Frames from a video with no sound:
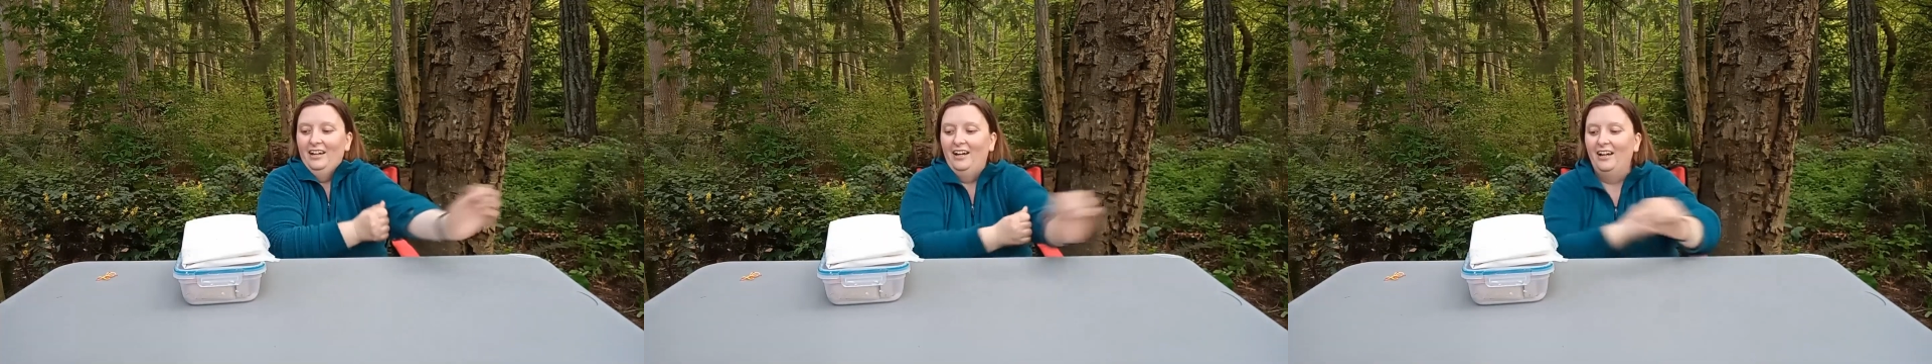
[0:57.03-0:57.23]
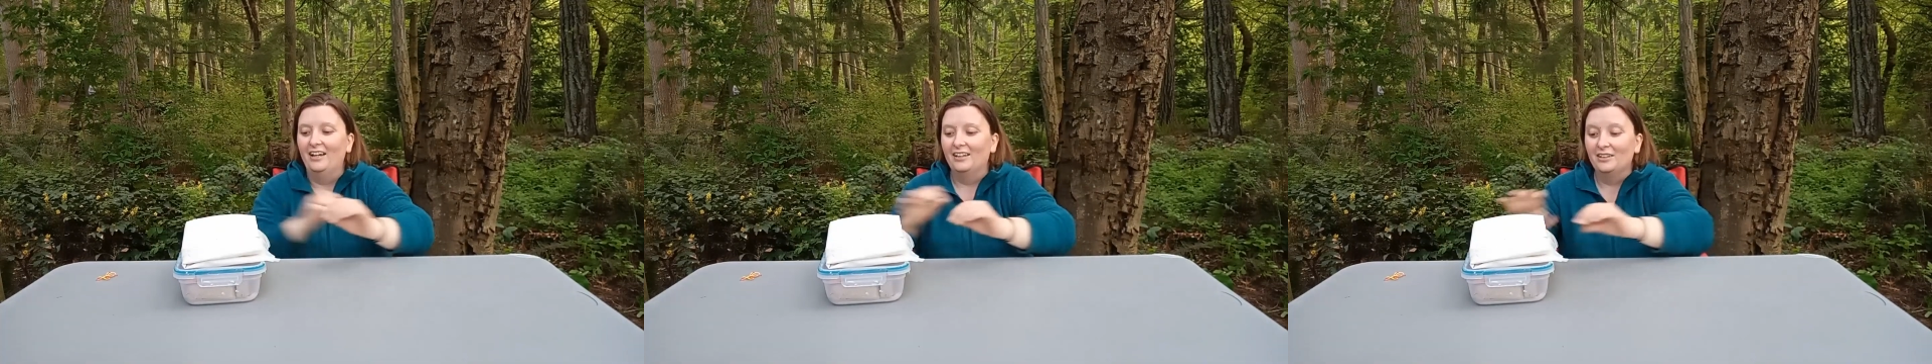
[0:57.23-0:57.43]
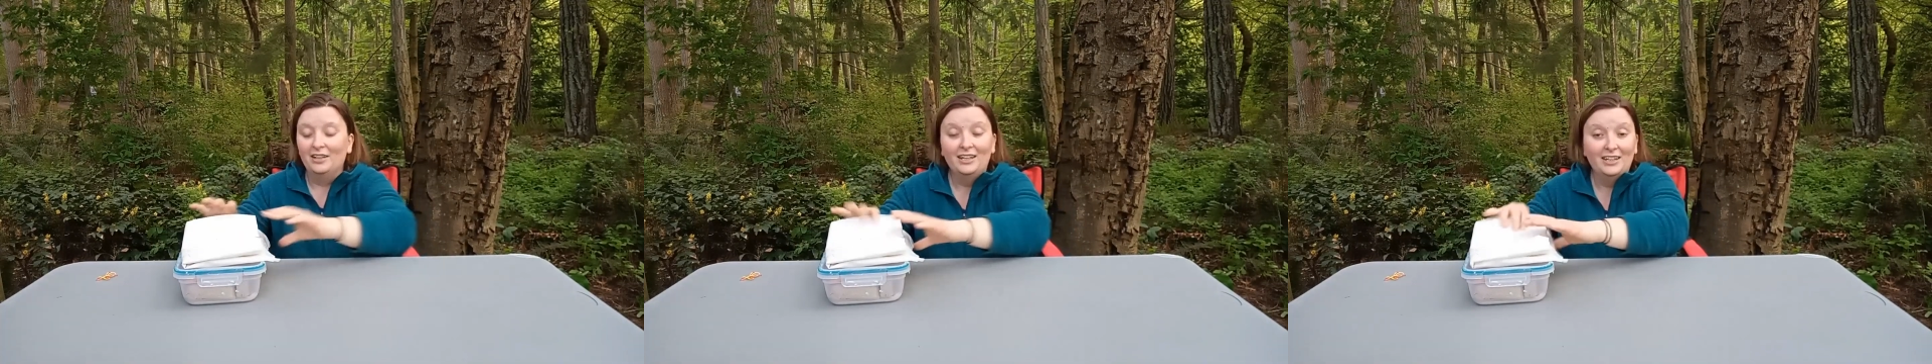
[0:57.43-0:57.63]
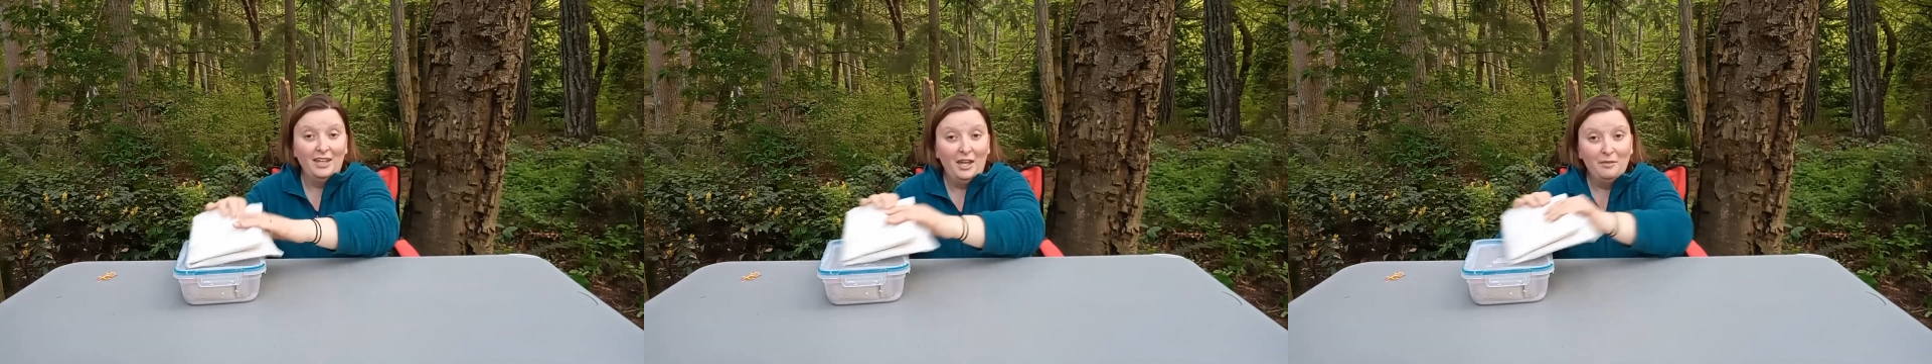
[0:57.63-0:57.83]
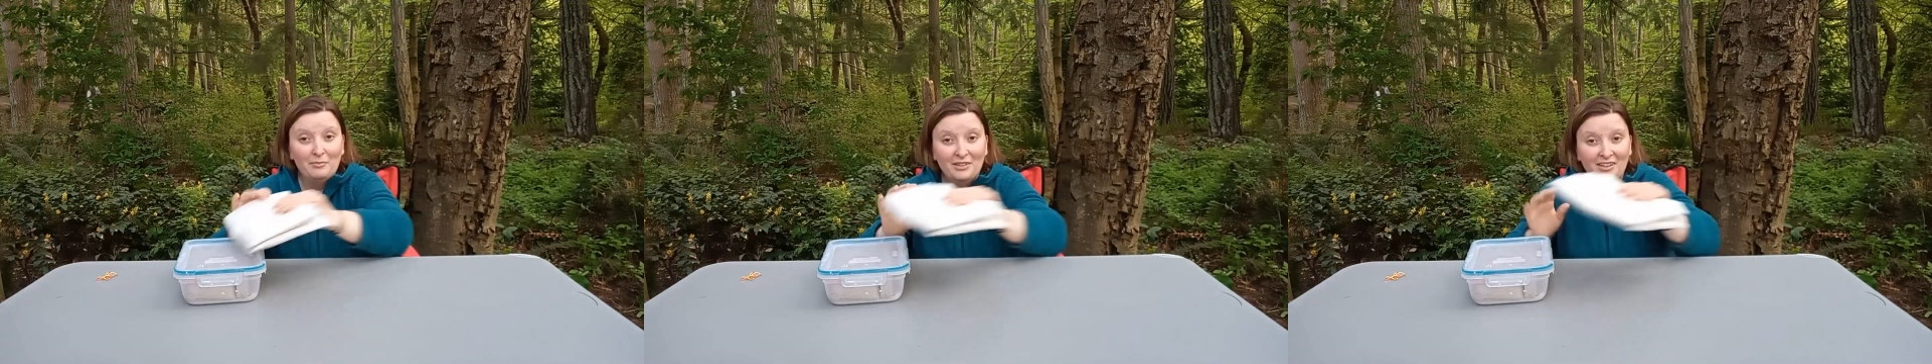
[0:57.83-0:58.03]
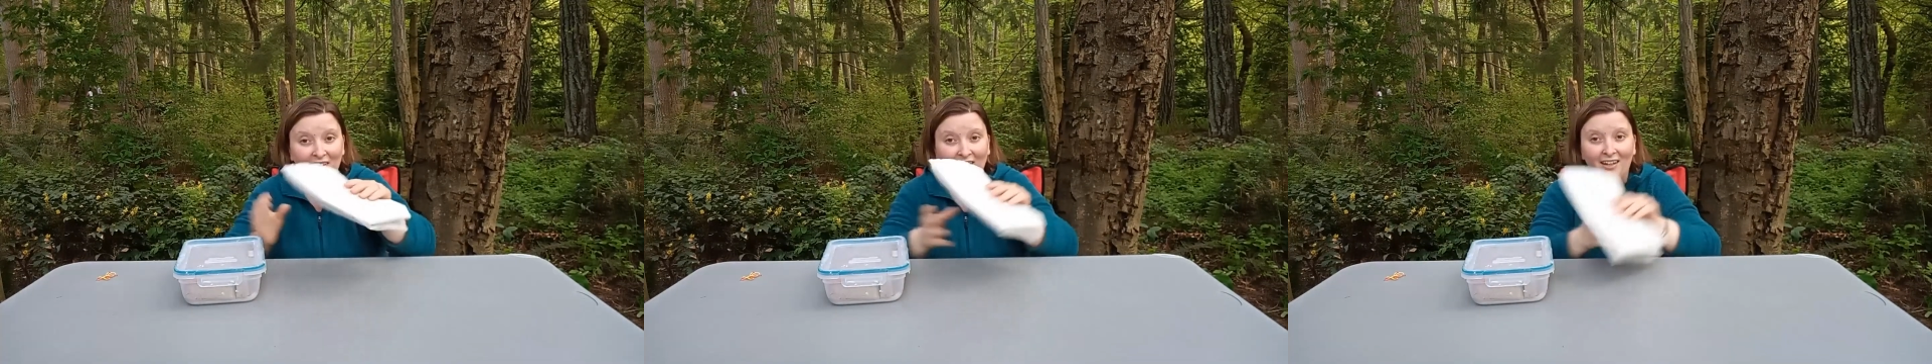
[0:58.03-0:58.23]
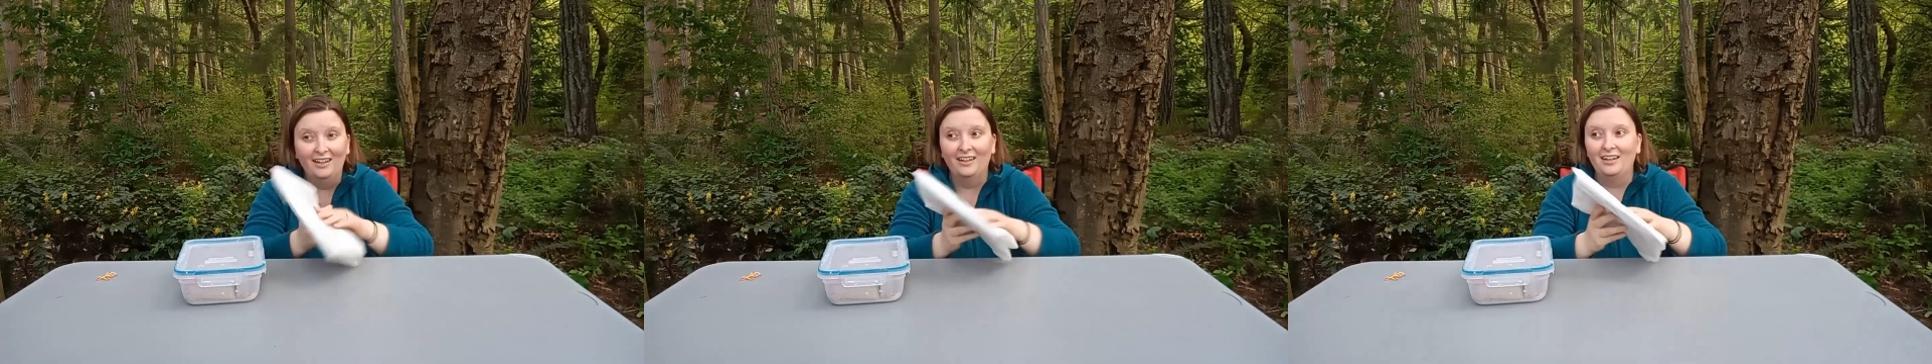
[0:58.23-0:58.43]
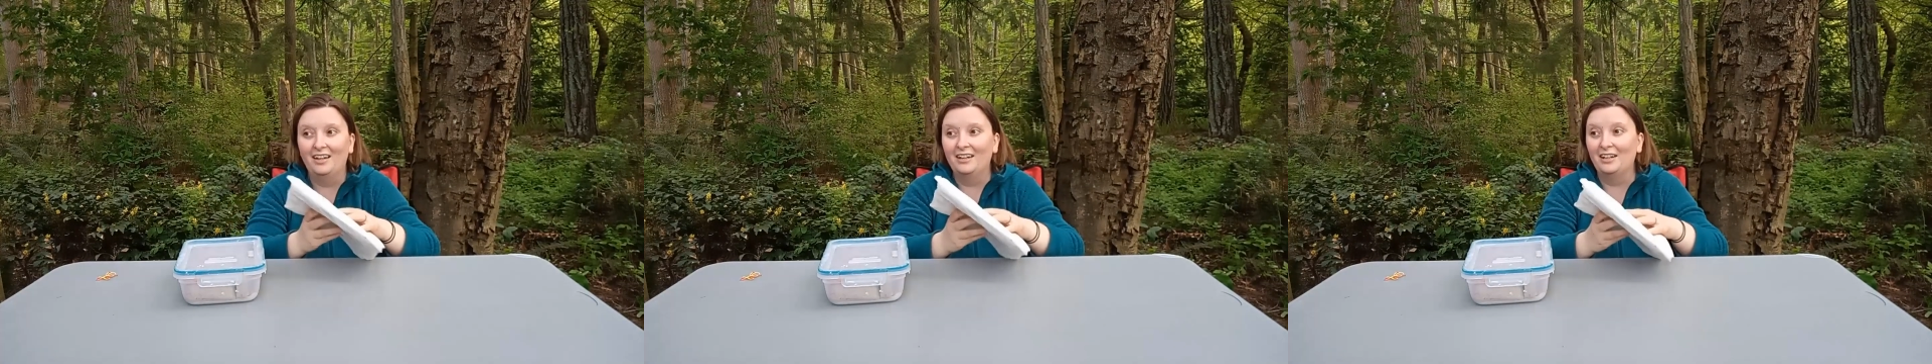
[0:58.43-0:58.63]
I like camping
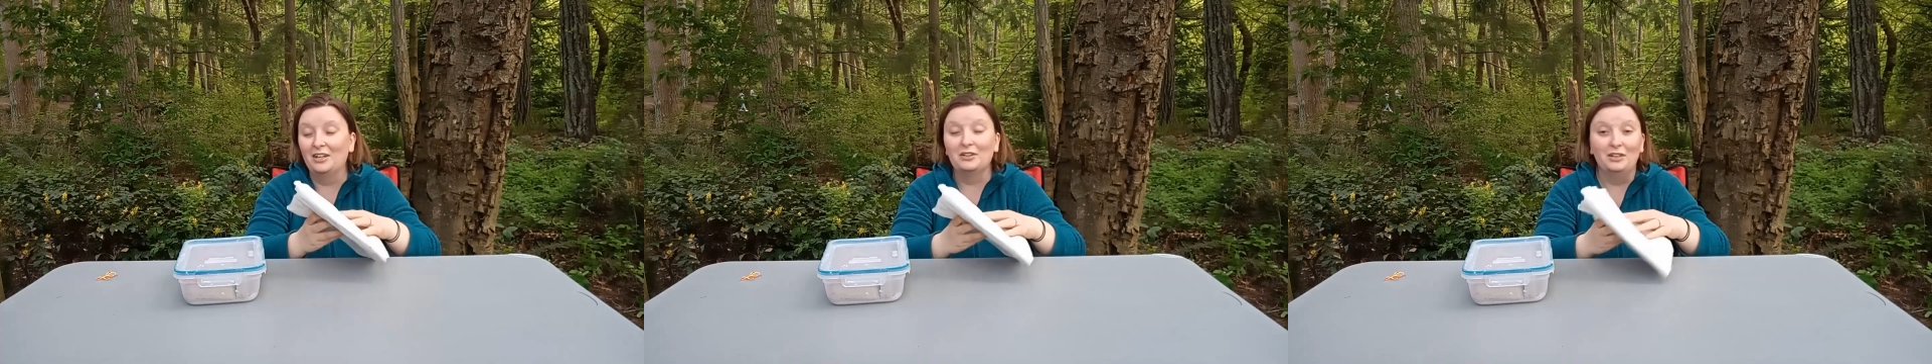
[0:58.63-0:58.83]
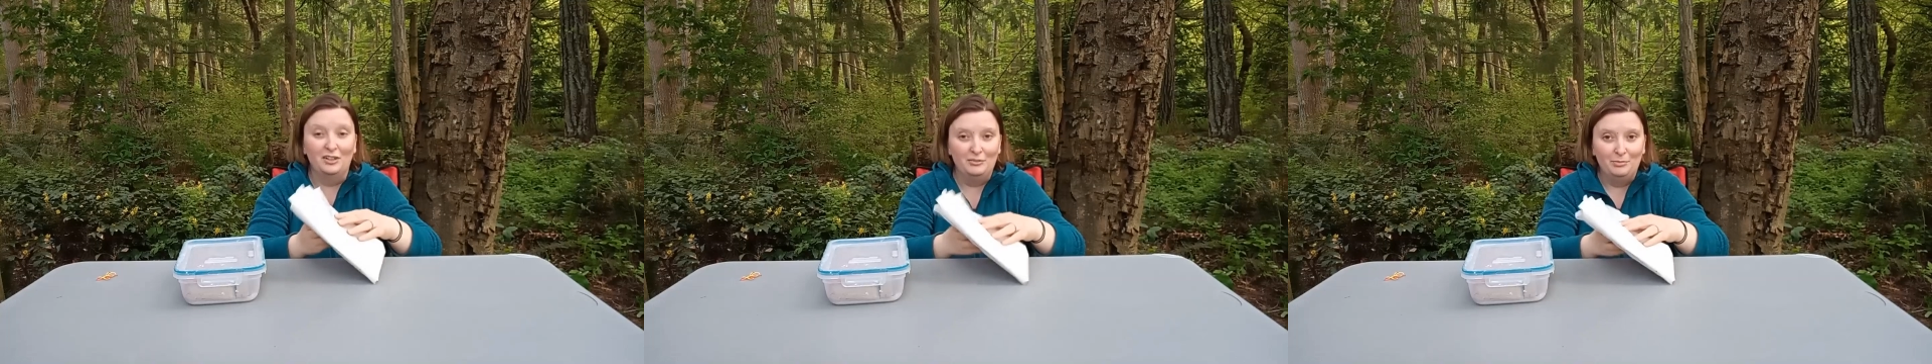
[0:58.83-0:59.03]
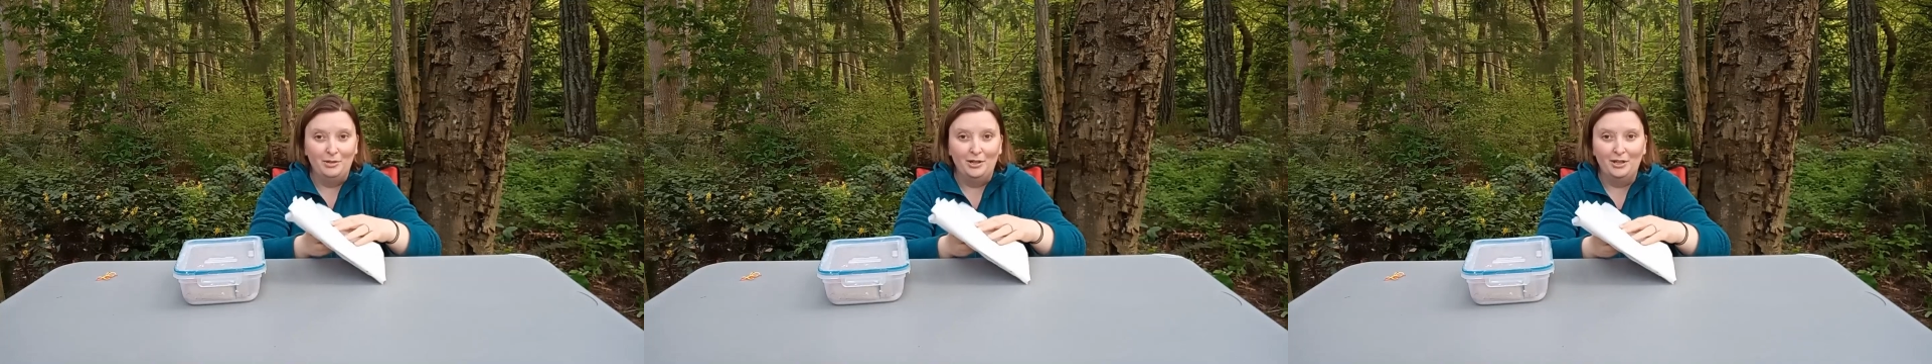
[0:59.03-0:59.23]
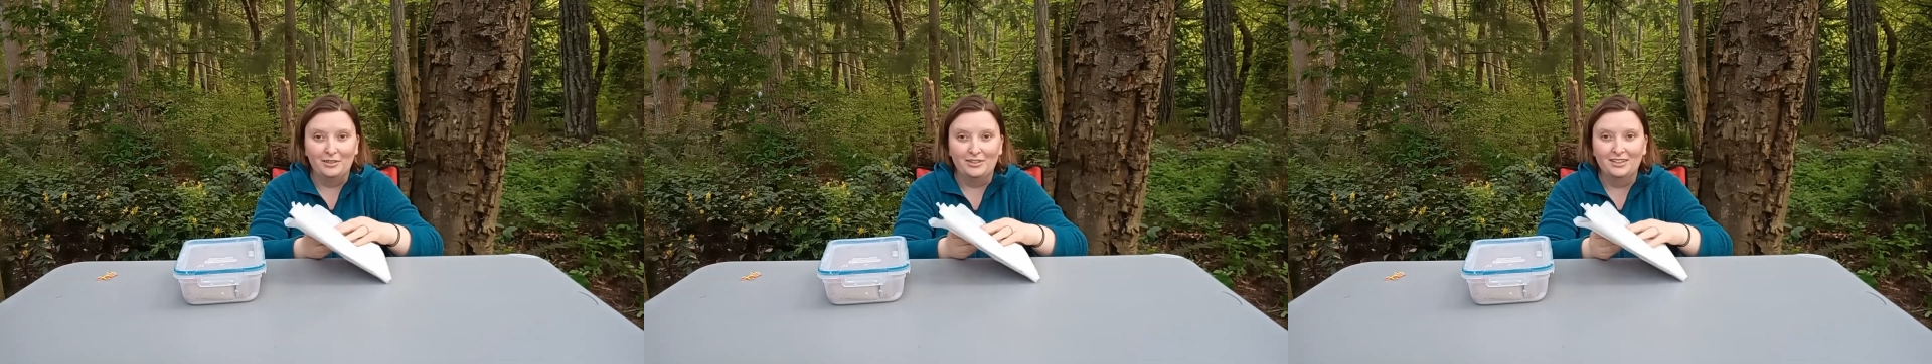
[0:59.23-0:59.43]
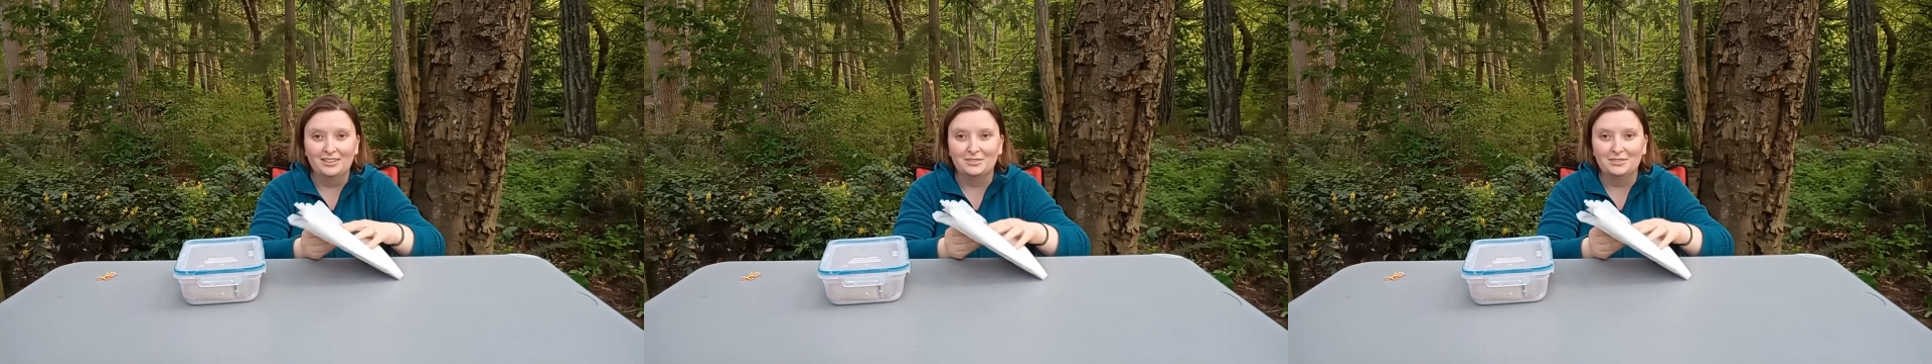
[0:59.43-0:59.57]
and I love pottery,